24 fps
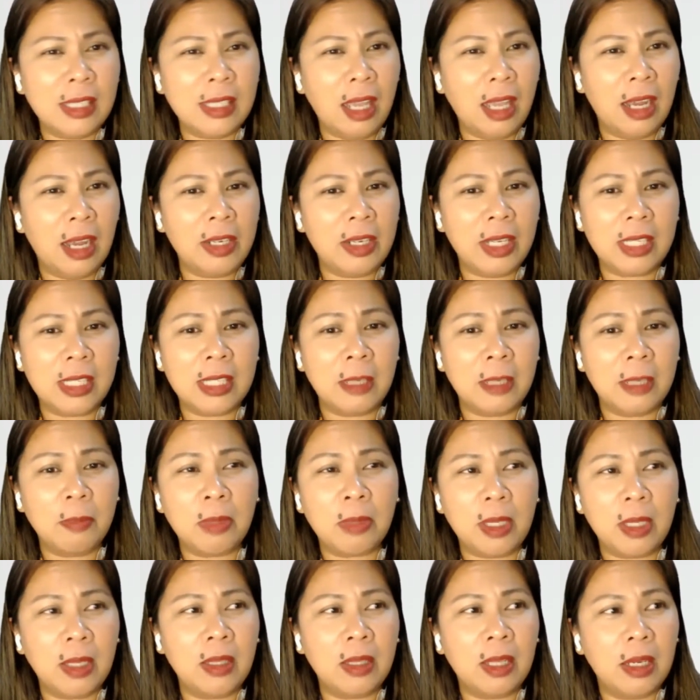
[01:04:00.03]
that's
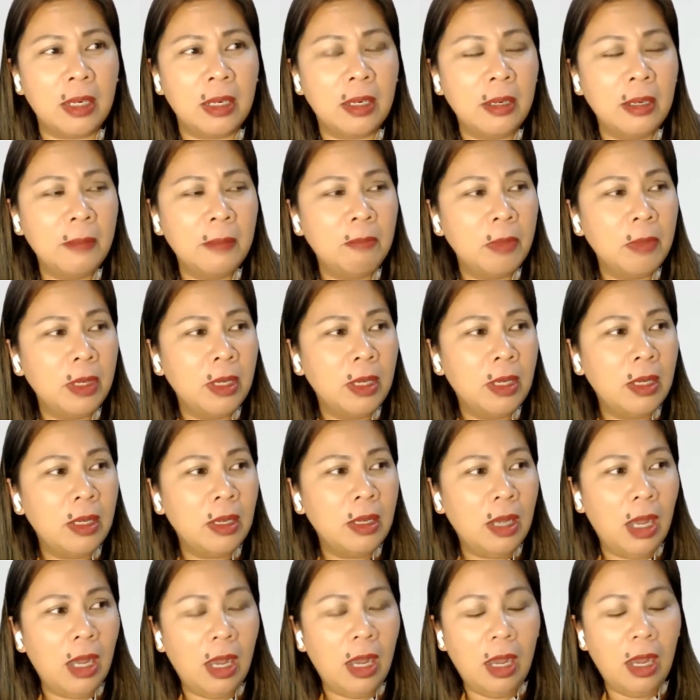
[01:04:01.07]
something that
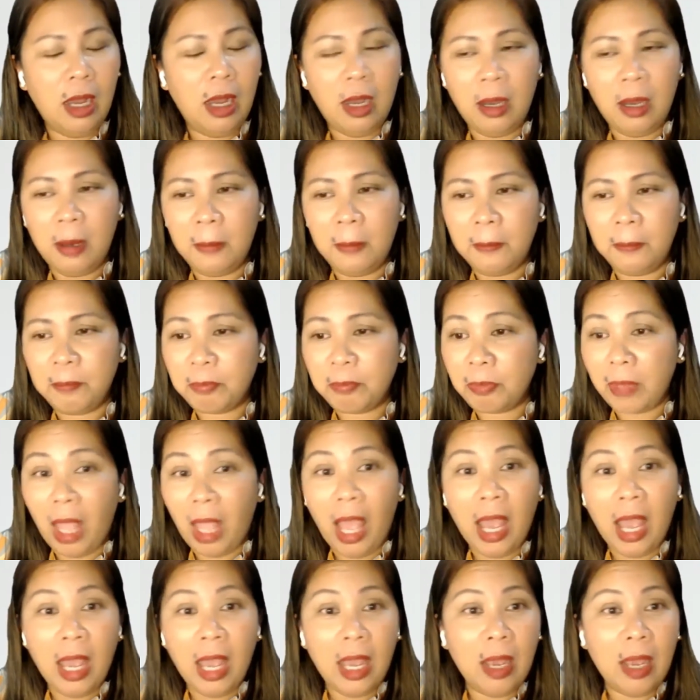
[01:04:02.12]
um
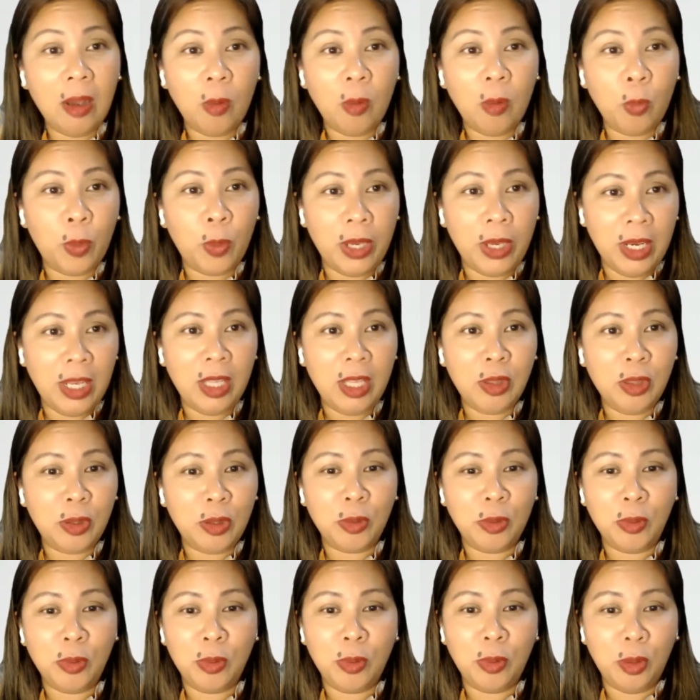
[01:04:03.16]
we need
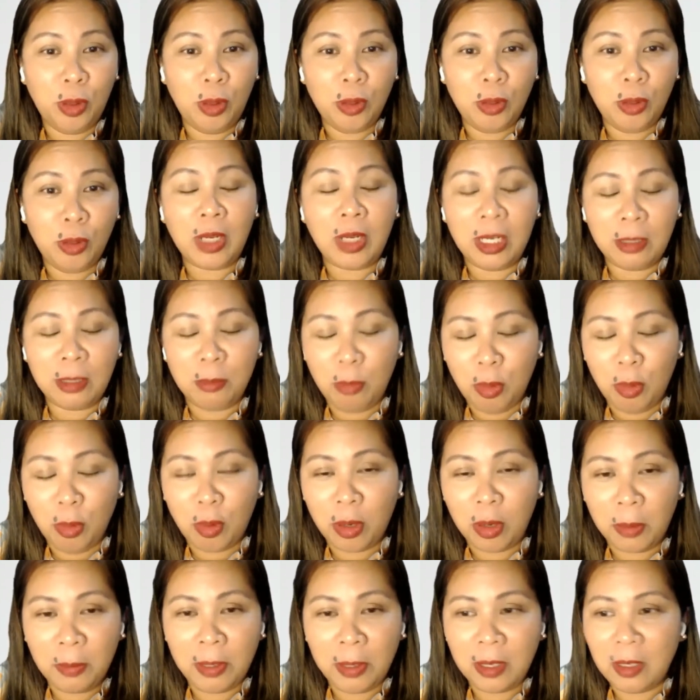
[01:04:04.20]
to look at
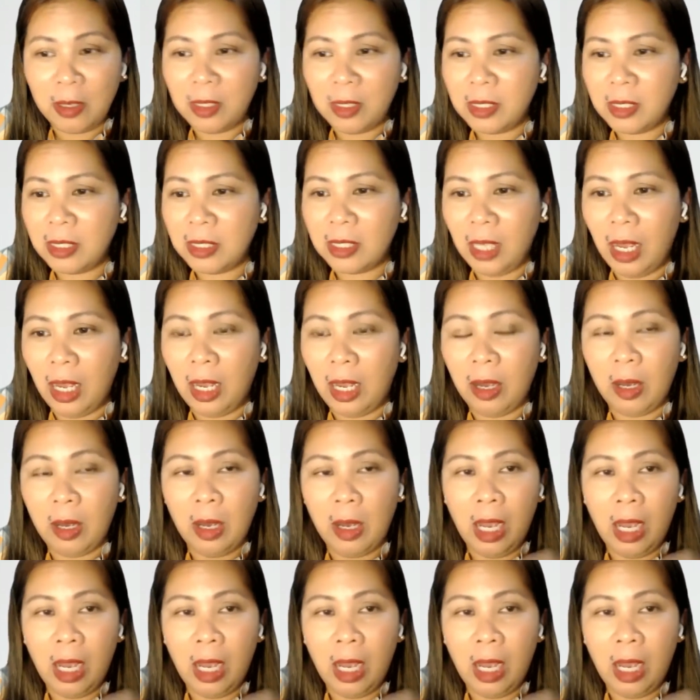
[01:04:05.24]
more because of